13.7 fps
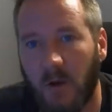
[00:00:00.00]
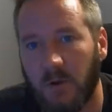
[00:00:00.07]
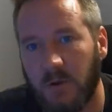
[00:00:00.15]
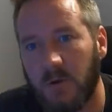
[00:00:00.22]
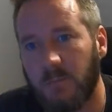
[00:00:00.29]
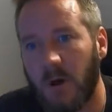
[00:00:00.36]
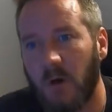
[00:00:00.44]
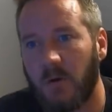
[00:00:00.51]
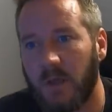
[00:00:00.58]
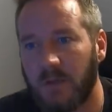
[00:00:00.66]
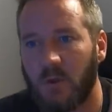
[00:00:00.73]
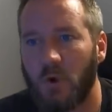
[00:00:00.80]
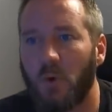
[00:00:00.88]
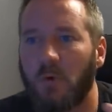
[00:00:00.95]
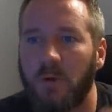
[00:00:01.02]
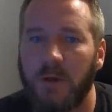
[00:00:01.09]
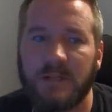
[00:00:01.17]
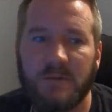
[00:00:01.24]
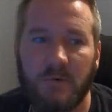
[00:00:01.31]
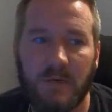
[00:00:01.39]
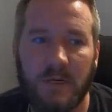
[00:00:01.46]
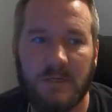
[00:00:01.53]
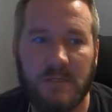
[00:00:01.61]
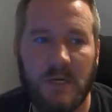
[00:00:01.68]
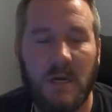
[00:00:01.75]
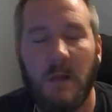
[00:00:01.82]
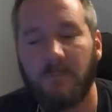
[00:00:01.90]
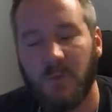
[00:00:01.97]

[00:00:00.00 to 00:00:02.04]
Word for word: argued about, and the short answer is